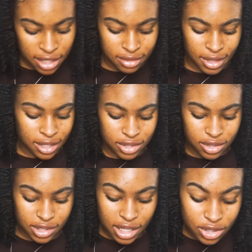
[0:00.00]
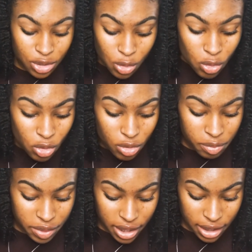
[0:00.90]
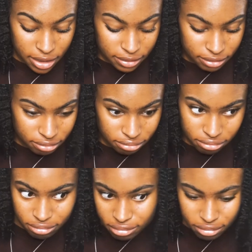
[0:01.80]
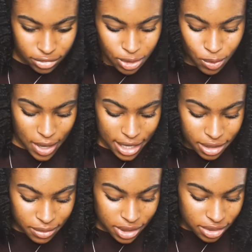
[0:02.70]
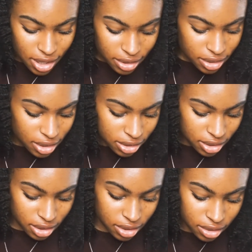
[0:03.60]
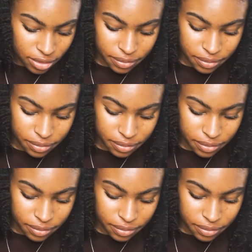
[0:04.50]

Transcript: that's cool, but why did we start this then?